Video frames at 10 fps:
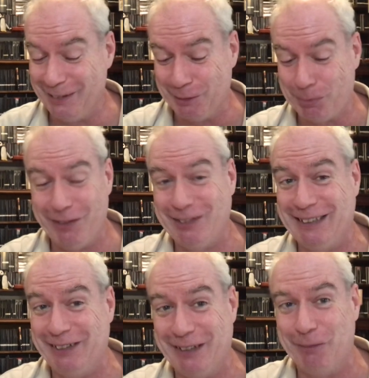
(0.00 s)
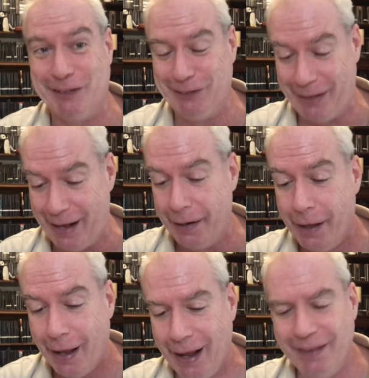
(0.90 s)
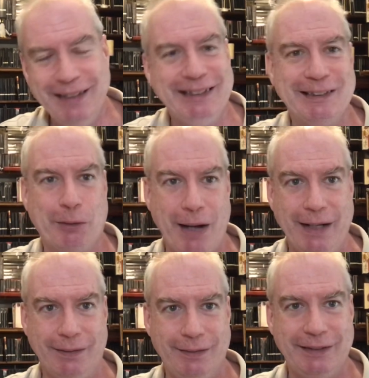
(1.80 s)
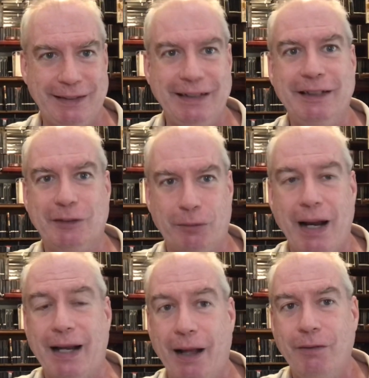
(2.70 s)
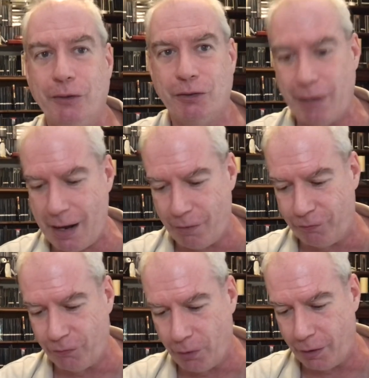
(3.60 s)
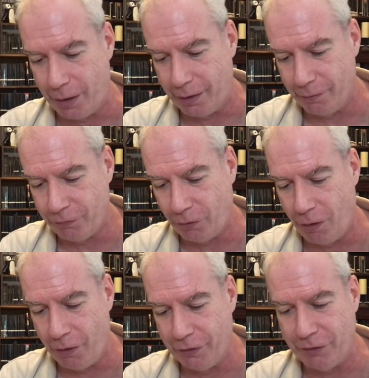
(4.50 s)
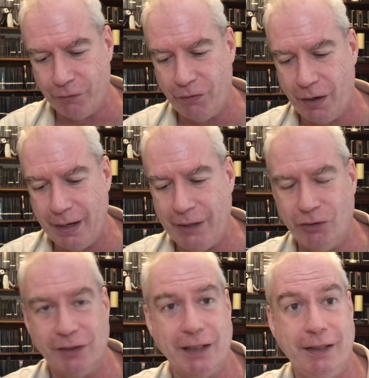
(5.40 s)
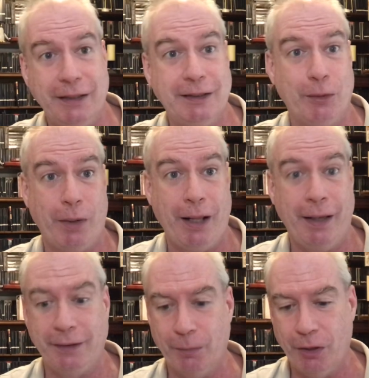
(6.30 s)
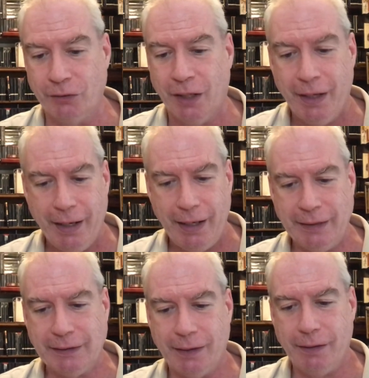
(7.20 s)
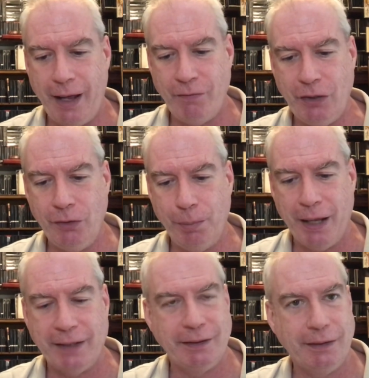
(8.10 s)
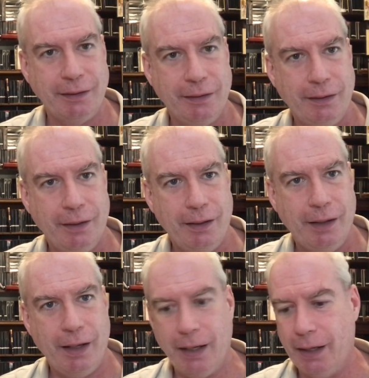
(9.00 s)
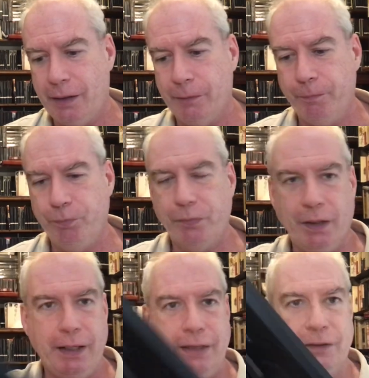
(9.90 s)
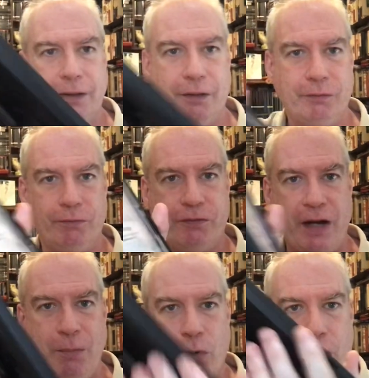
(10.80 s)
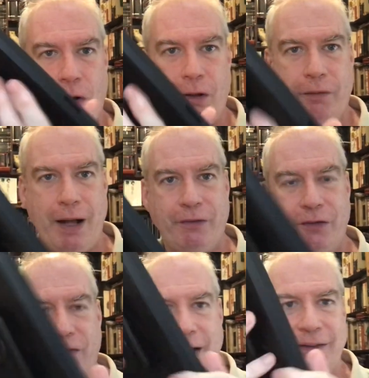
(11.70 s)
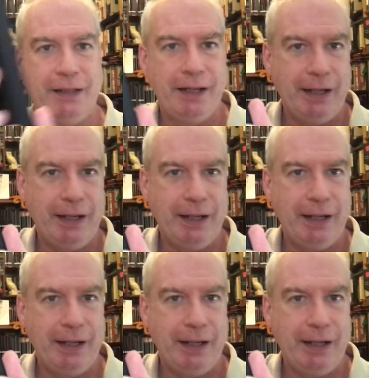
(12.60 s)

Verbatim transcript: There's precious little that will do that. And this is great. This thing is great. I looked around for uh, for all the different variations, and this is the one I like the most. It's a uh, heavy-duty plastic. Uh, it's a framework all around the device.